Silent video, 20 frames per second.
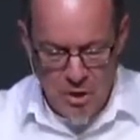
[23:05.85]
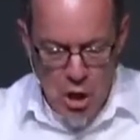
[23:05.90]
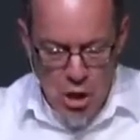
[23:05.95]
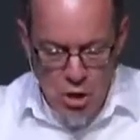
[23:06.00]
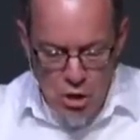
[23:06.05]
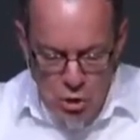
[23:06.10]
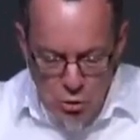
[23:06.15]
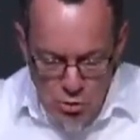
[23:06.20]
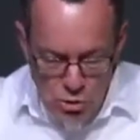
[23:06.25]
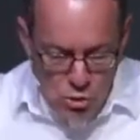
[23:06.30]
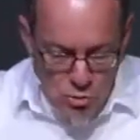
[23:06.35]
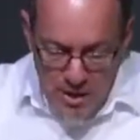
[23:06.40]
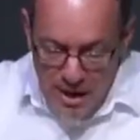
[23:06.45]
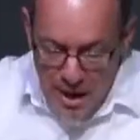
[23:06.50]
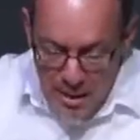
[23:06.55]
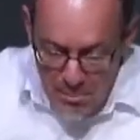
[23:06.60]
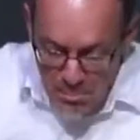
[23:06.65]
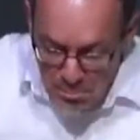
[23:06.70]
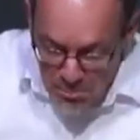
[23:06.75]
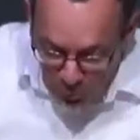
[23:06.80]
You, you
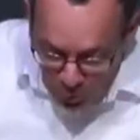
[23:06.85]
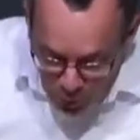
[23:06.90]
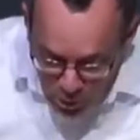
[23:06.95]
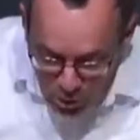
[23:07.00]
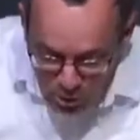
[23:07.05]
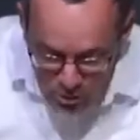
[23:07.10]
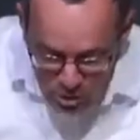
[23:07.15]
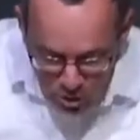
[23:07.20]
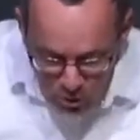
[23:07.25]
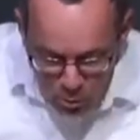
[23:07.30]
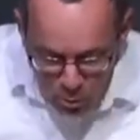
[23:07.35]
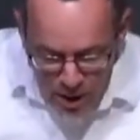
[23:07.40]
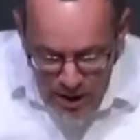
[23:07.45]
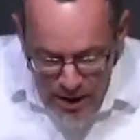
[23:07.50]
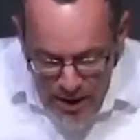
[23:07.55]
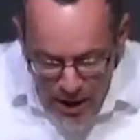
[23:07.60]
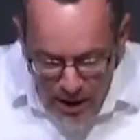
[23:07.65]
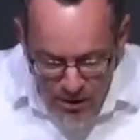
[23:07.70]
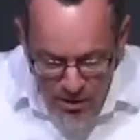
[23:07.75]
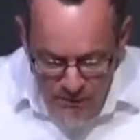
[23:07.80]
can't burrow your way
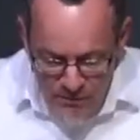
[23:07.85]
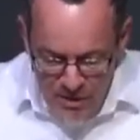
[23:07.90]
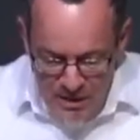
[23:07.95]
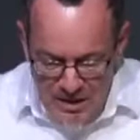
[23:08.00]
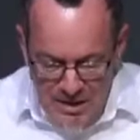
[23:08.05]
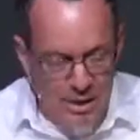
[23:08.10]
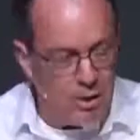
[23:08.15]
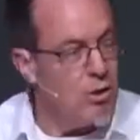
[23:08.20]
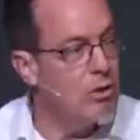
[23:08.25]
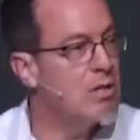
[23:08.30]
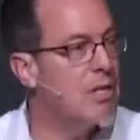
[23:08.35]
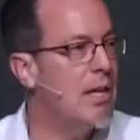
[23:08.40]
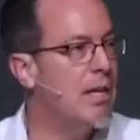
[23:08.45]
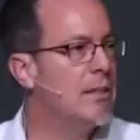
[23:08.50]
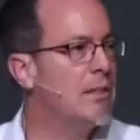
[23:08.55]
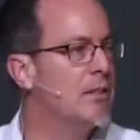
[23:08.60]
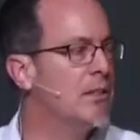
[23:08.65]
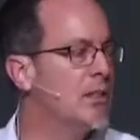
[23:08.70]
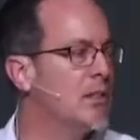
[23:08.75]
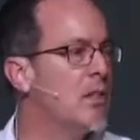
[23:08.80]
out of the guilt
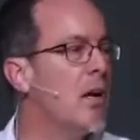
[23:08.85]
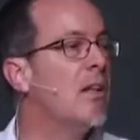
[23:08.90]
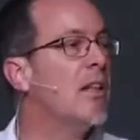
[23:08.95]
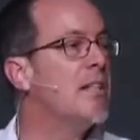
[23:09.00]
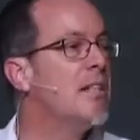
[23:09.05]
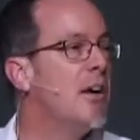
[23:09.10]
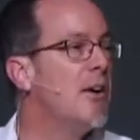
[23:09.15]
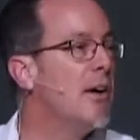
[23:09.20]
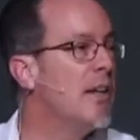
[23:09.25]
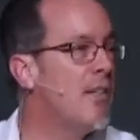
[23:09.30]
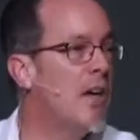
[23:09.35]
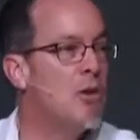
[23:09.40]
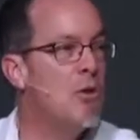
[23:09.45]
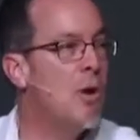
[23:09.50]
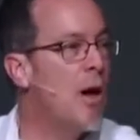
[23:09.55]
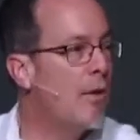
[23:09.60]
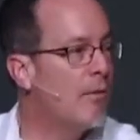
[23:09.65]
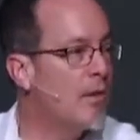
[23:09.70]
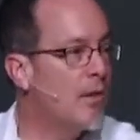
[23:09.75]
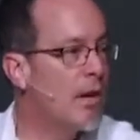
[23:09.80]
and solidarity that you
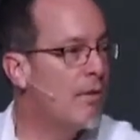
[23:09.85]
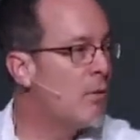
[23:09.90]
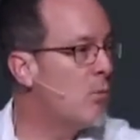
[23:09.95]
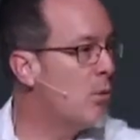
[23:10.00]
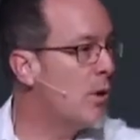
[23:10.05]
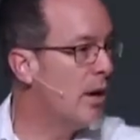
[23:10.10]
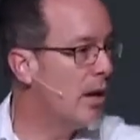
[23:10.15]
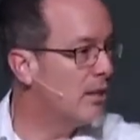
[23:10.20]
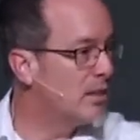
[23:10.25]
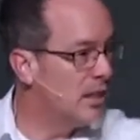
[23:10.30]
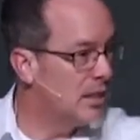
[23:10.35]
have with everyone else.